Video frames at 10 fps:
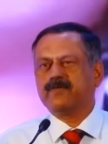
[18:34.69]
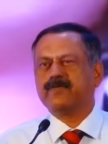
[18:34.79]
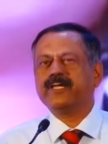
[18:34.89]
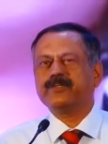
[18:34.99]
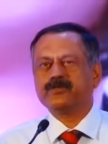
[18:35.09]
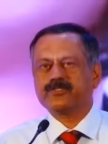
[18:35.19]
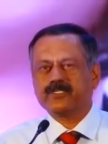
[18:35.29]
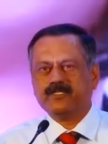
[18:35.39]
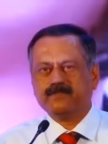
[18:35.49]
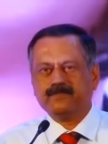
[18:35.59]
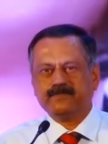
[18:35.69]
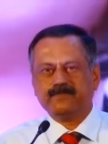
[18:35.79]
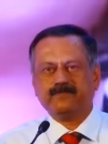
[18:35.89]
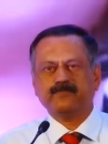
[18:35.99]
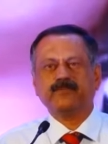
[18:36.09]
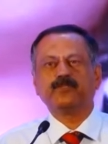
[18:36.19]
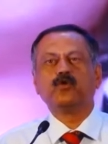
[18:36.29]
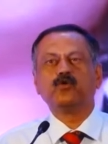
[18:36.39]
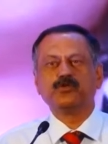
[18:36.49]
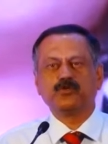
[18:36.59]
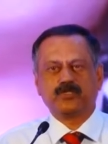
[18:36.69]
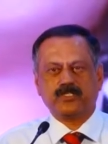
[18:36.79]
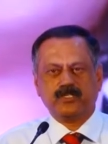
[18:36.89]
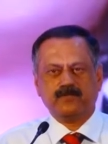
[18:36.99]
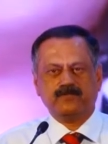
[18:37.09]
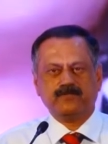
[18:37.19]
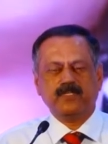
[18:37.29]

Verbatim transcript: Where you serve, with whom you serve,